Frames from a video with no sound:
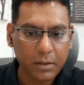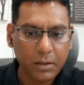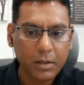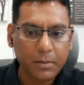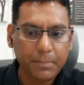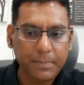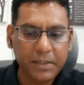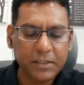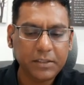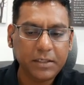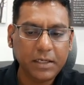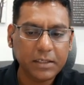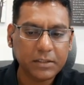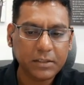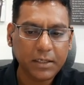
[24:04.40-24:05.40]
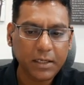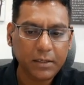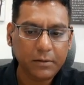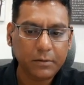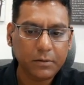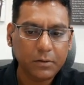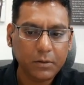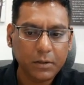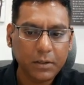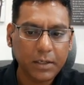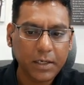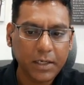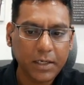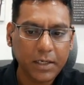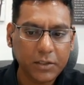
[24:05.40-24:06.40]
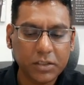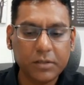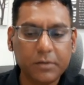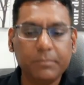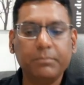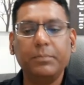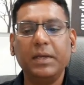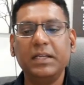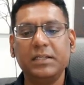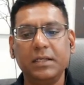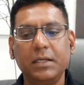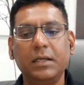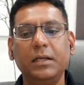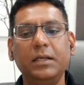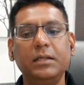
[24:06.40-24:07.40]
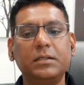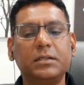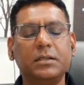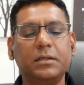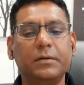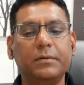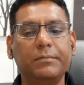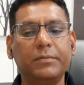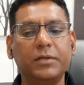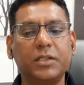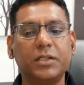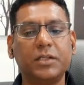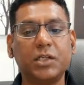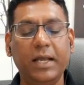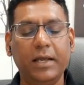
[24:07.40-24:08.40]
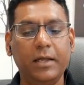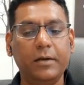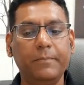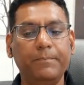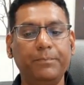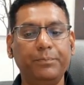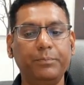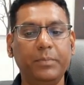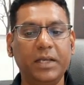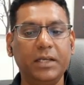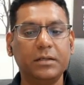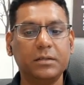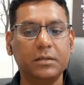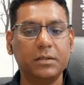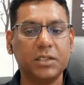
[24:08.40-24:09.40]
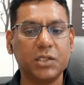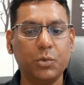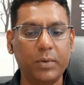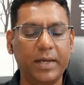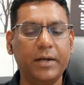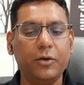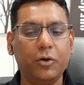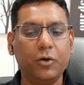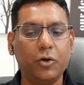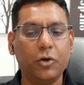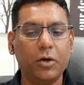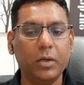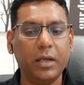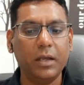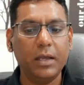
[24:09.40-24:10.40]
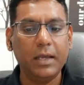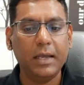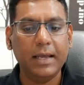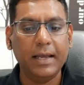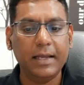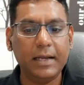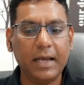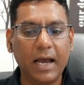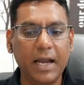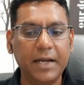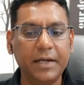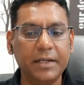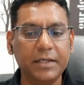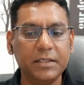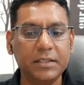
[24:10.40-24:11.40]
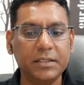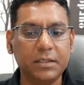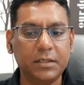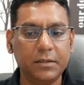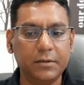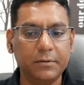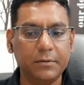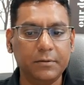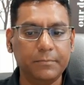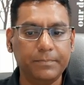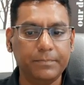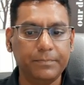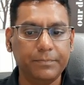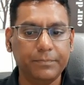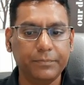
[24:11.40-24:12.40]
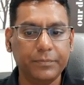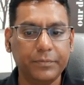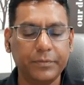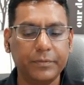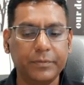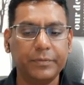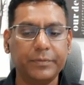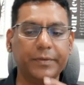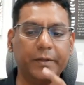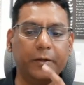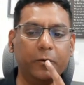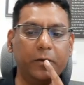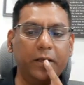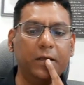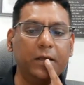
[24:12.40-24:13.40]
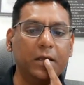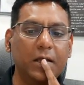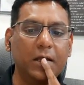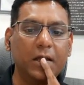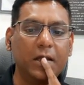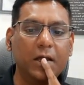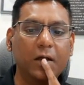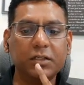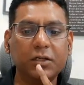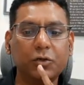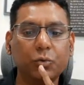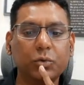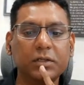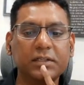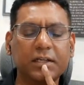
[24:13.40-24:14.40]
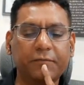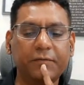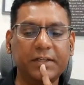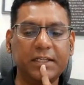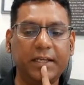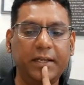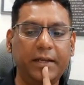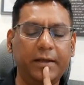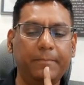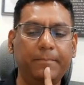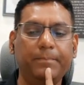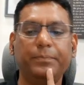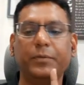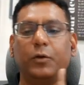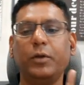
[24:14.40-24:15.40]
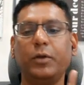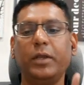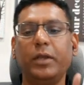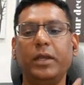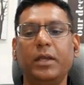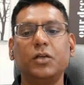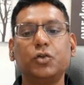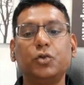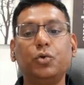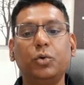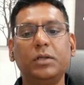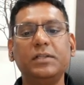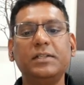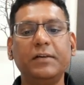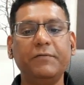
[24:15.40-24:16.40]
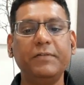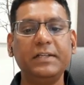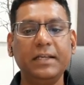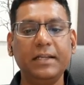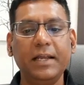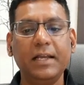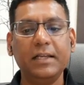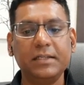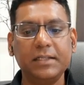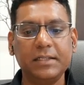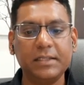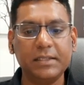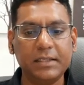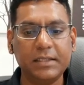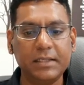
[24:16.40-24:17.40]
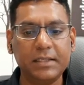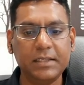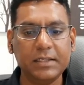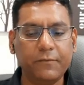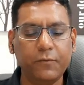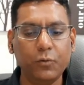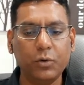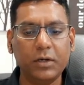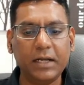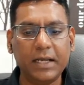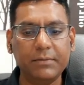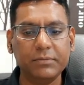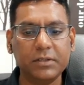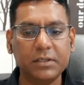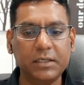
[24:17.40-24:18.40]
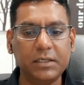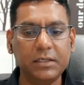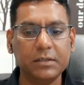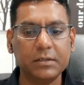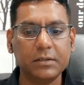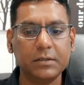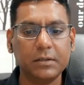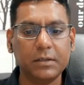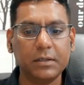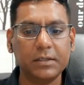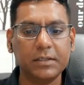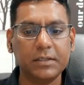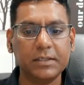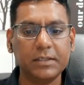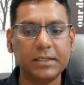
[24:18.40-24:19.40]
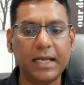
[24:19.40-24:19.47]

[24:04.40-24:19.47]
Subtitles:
BC as 10, right? So it's basically it's a square base, square top, okay, and height is 3. Okay. What is the total surface area? Okay. So total surface area is this 4 times these side